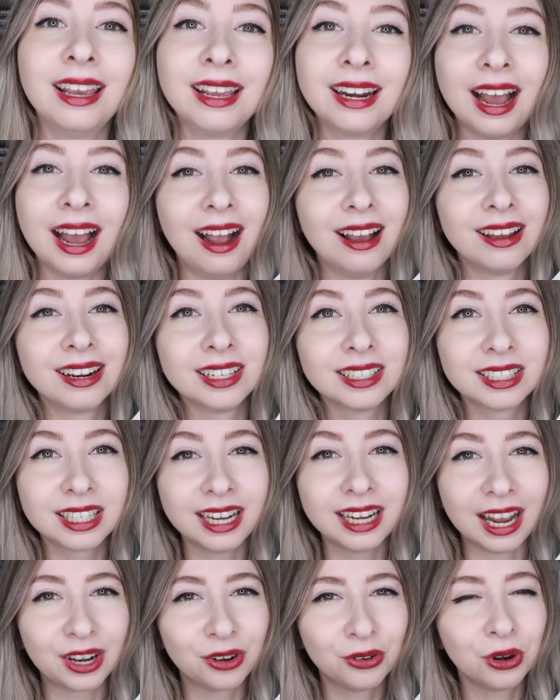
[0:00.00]
and
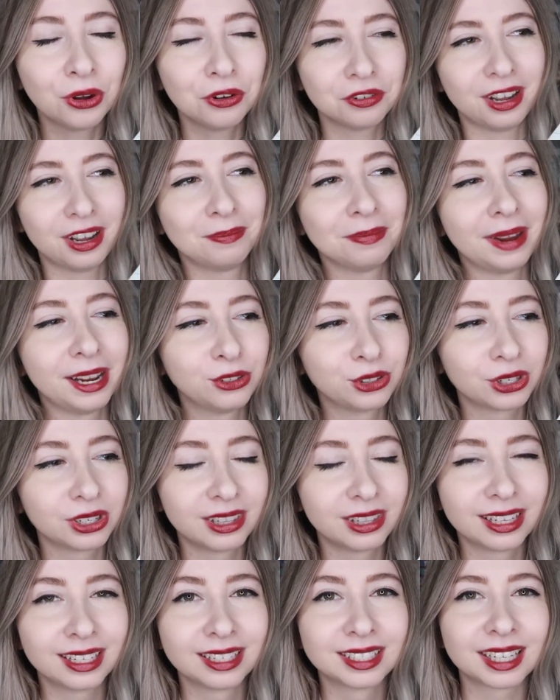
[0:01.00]
honestly, I don't know if I
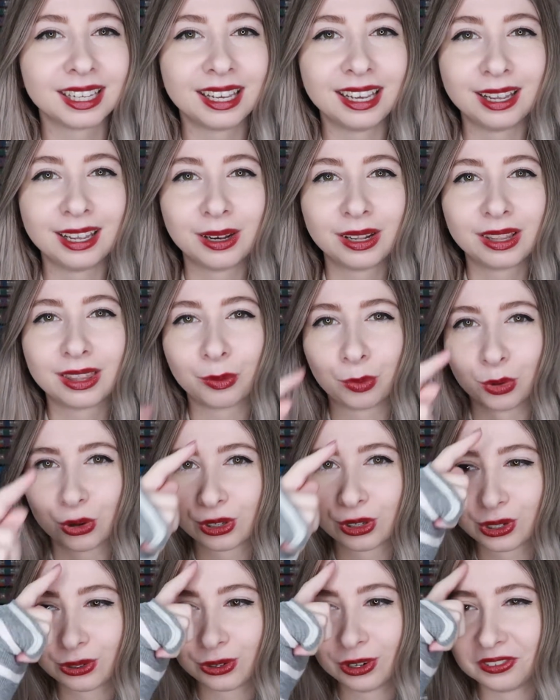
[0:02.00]
mentioned this in the
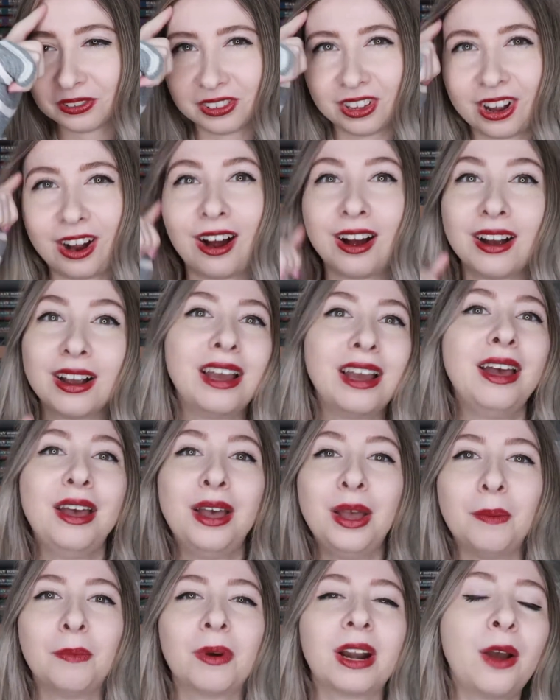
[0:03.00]
bookstore vlog,
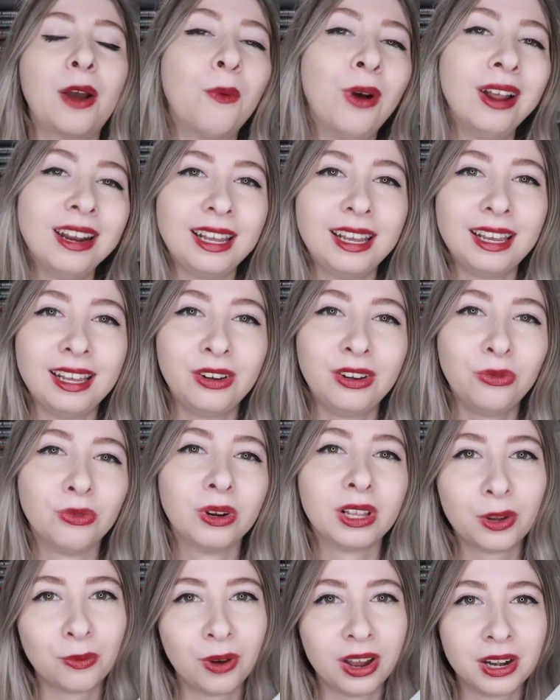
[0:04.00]
but I went in
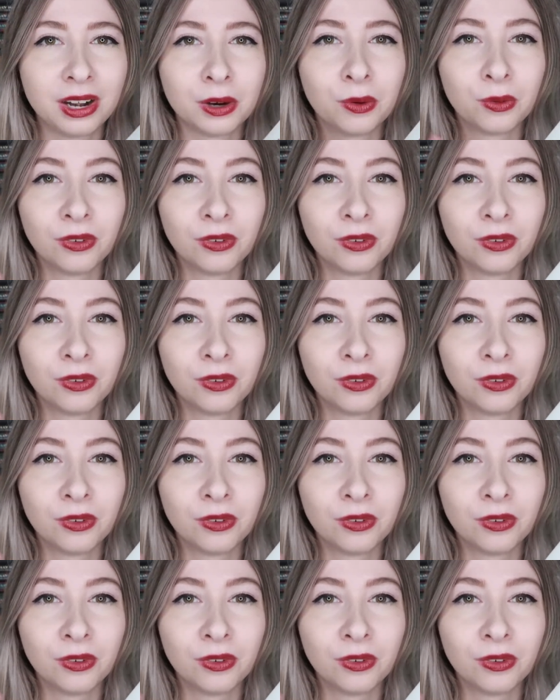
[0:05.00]
really wanting